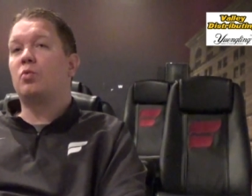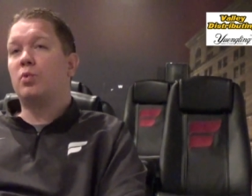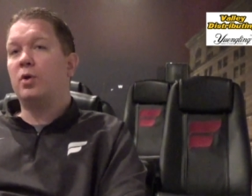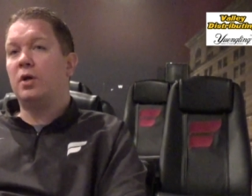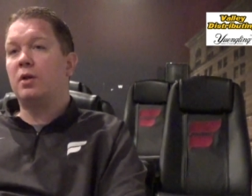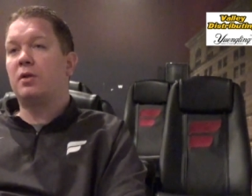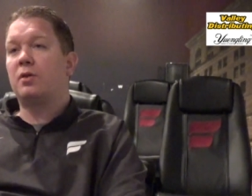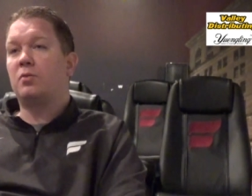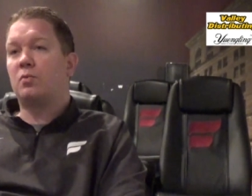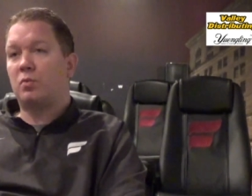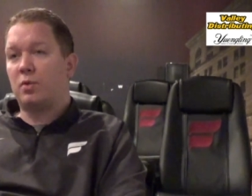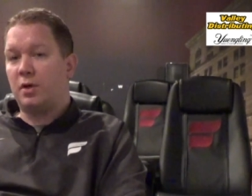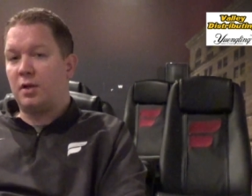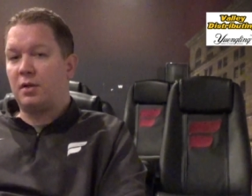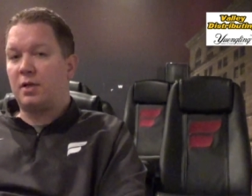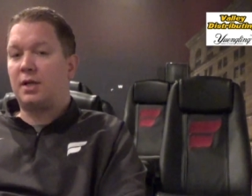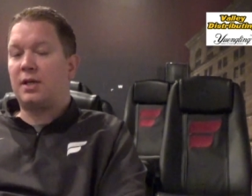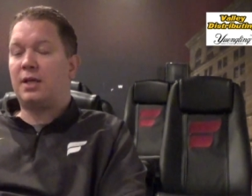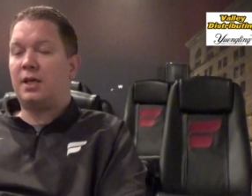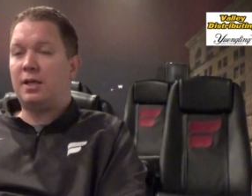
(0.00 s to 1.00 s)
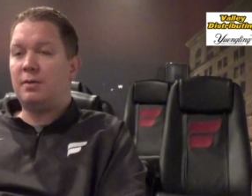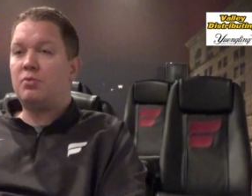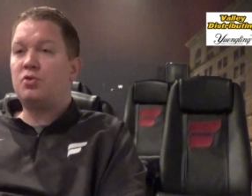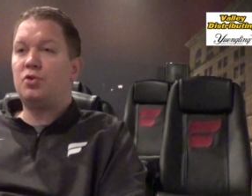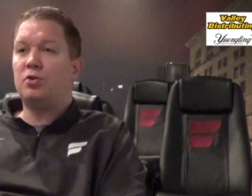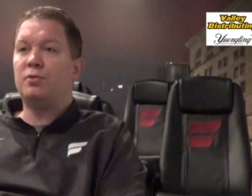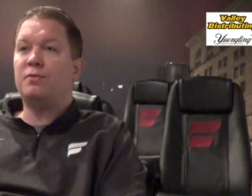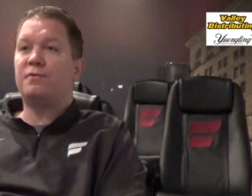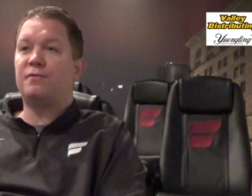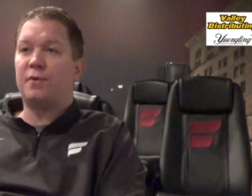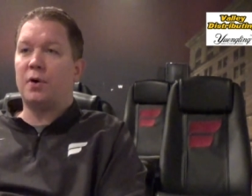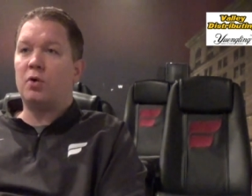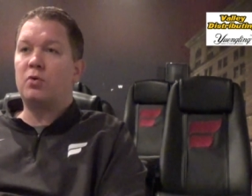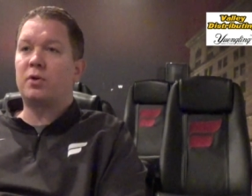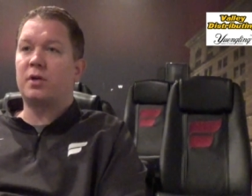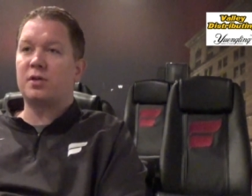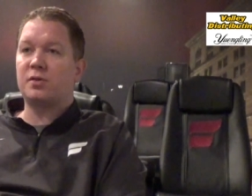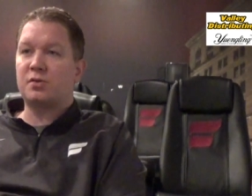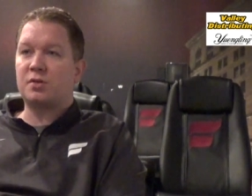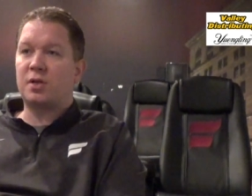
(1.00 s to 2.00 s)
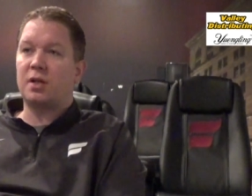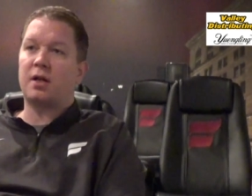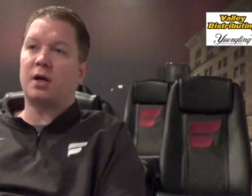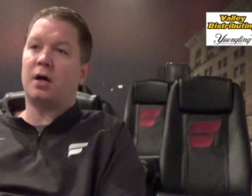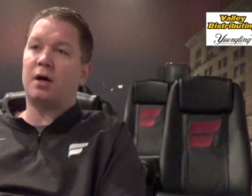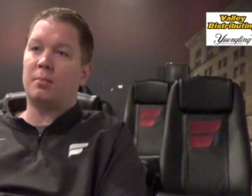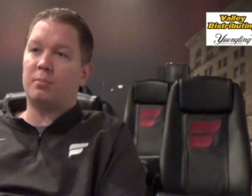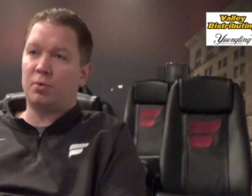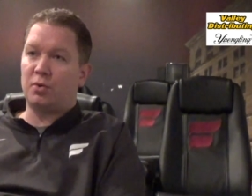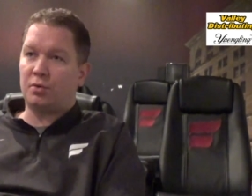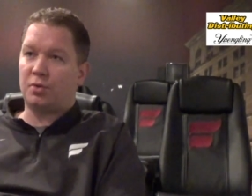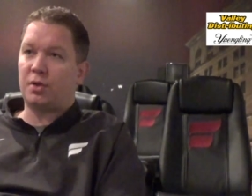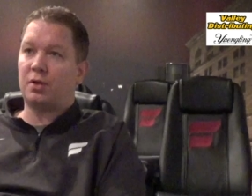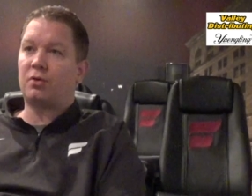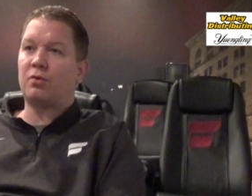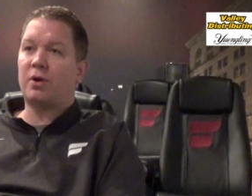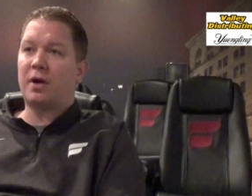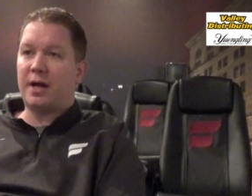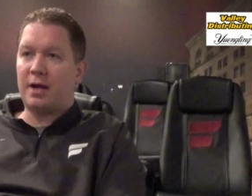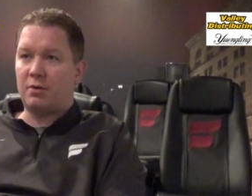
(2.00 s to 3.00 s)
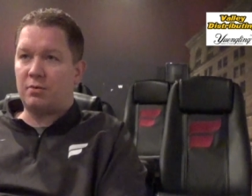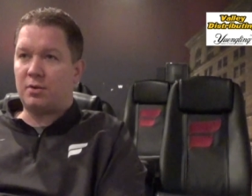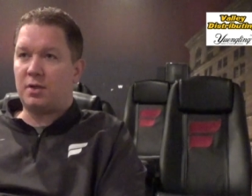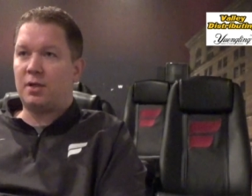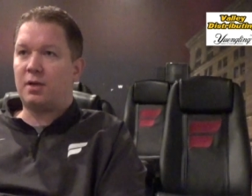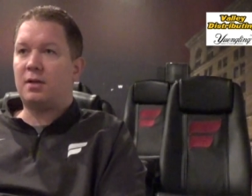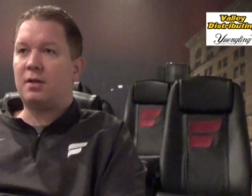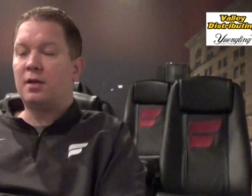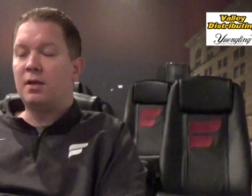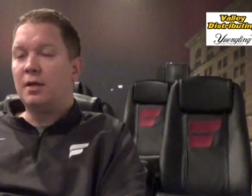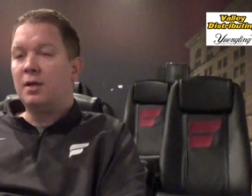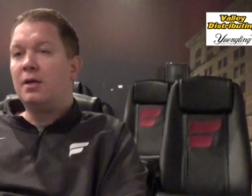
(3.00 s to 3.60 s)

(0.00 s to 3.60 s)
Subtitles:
really keeps you focused and humbled and grounded